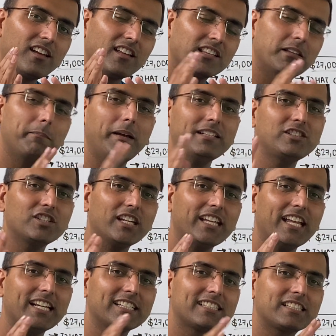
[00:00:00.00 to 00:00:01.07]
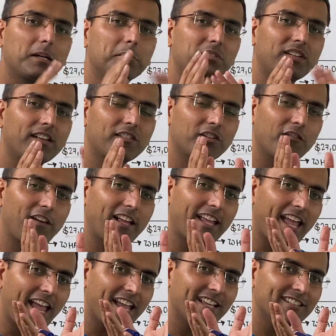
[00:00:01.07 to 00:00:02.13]
The best you can get is some sense of like,
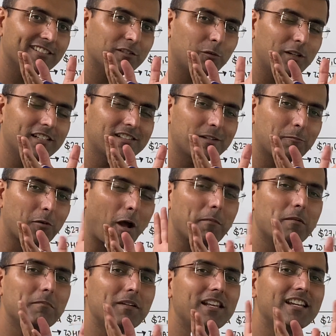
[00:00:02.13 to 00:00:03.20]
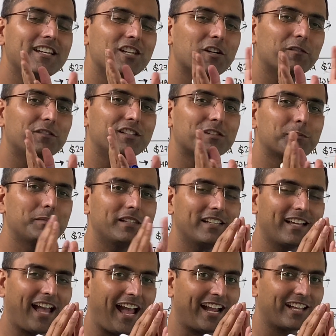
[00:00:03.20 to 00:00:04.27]
hey, what is the probability of this being
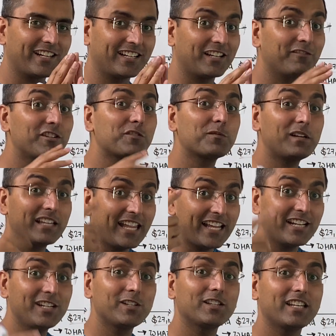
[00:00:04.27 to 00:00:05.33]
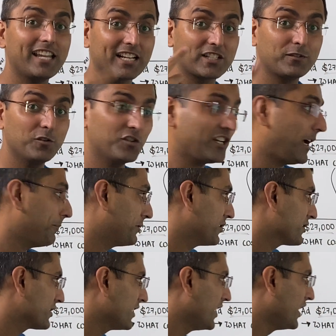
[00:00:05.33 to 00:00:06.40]
accurate, and which we'll get into the next few
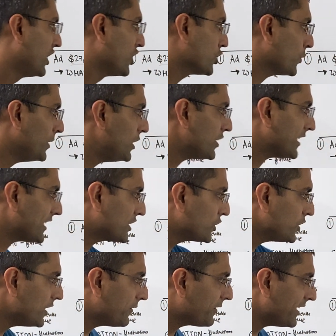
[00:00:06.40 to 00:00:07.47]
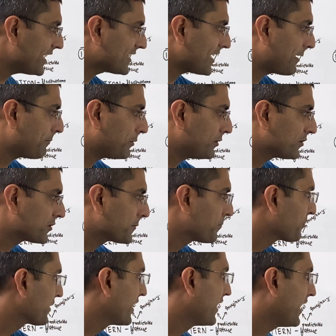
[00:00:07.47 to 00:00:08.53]
chapters. So we looked at two different examples,
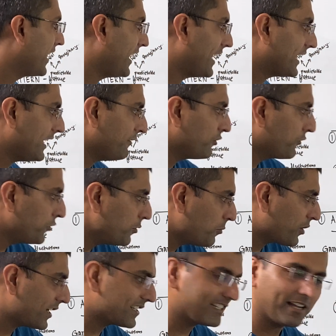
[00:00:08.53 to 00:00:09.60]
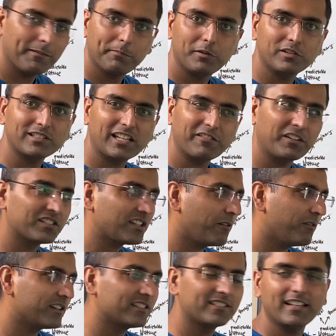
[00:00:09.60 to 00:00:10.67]
and I gave you a few more examples. Like when
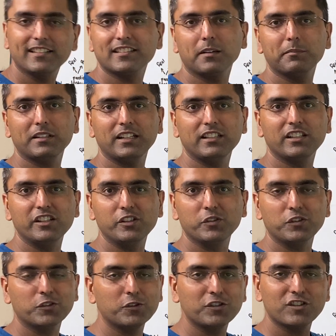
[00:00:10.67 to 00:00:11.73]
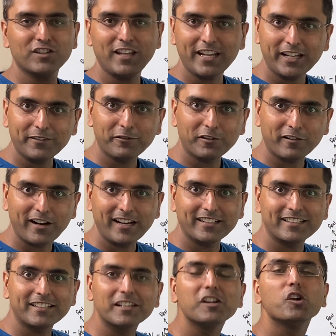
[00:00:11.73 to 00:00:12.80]
someone says something in the news, don't just take it for
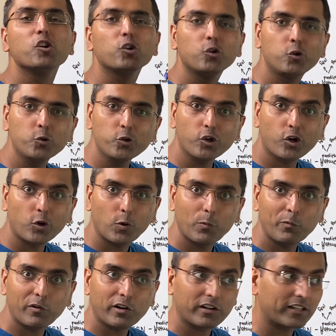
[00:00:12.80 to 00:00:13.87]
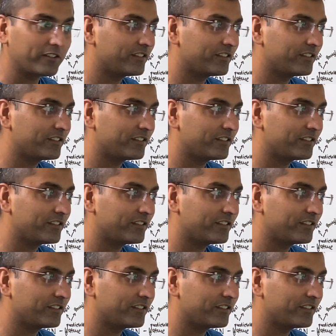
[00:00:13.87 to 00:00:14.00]
granted. Do your homework.